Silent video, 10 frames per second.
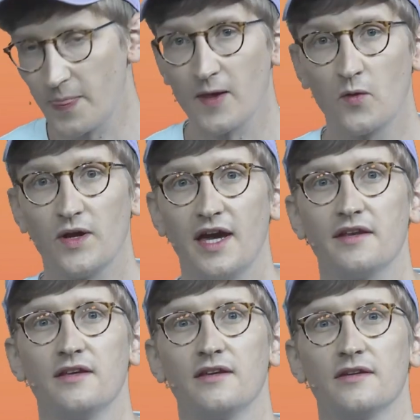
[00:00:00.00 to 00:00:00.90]
we had
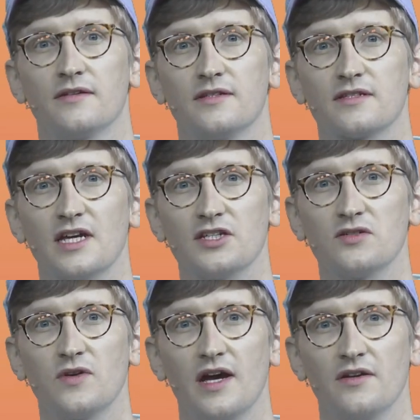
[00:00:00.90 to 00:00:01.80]
a discussion
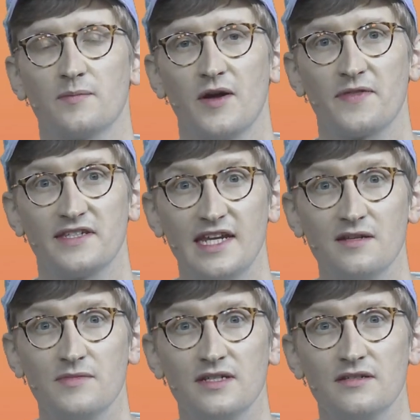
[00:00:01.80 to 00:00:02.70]
round about the
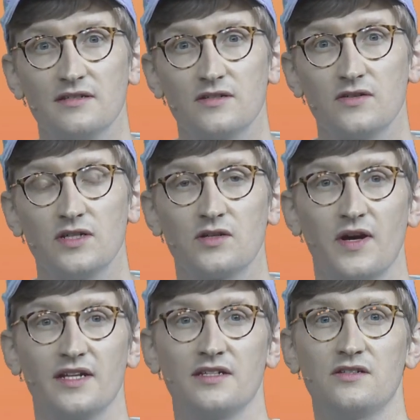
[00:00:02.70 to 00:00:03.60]
denim industry,
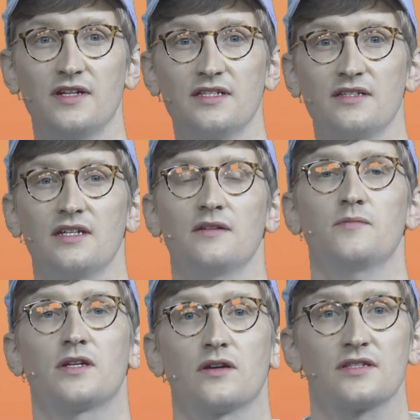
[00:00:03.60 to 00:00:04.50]
quite interesting,
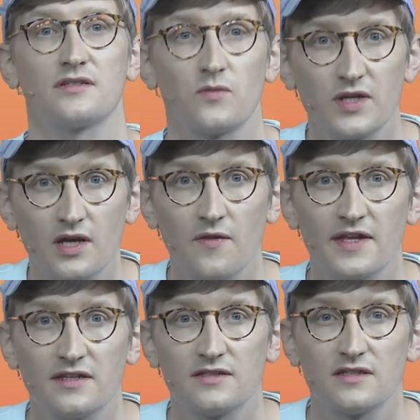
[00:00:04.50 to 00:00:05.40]
because we know that
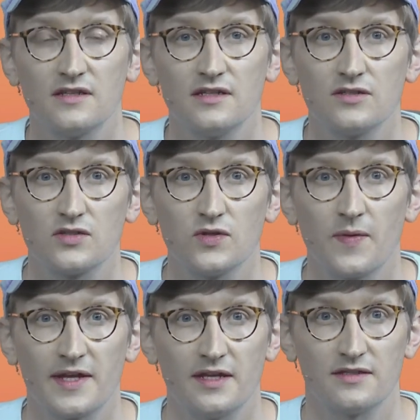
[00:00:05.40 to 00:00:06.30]
it's an industry
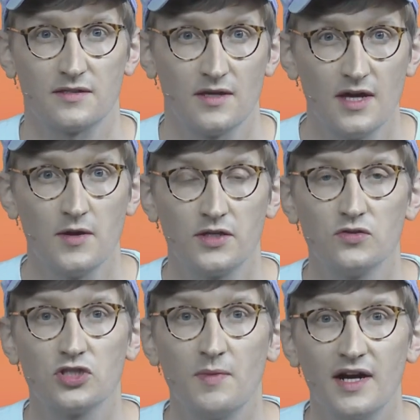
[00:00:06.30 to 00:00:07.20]
that has a
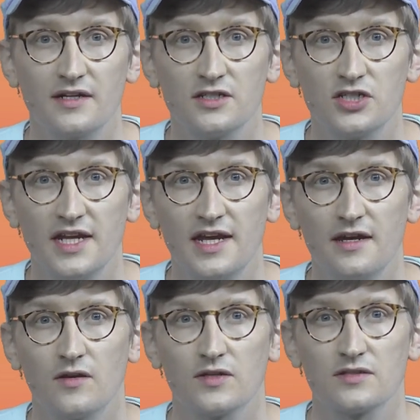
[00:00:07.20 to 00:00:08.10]
huge market share and
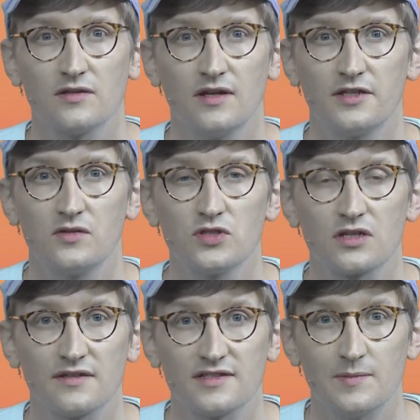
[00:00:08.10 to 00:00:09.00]
also a huge
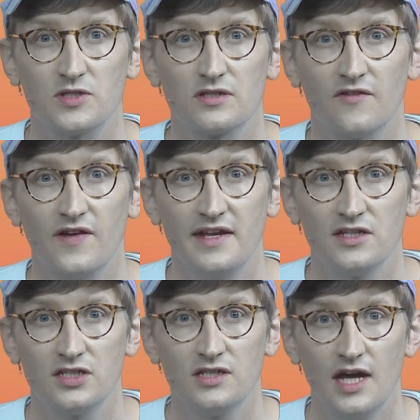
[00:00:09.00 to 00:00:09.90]
consumption of
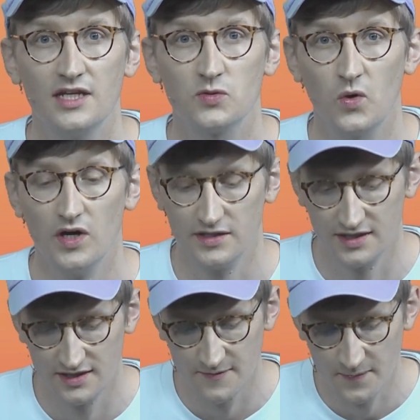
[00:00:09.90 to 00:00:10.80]
energy and
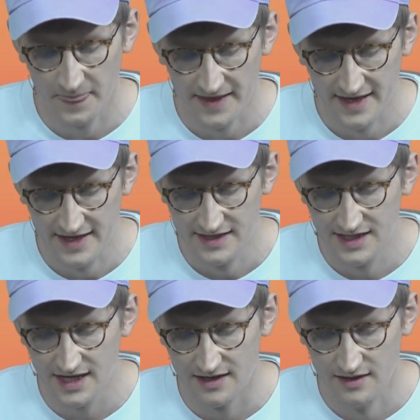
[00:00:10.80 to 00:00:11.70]
water.
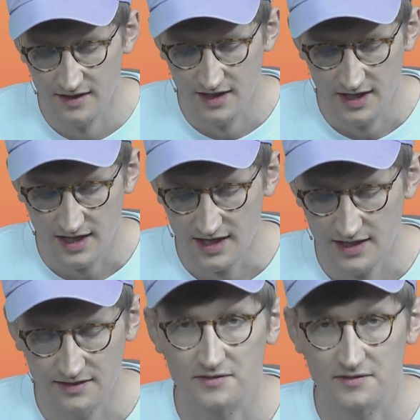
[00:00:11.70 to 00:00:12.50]
Yeah, and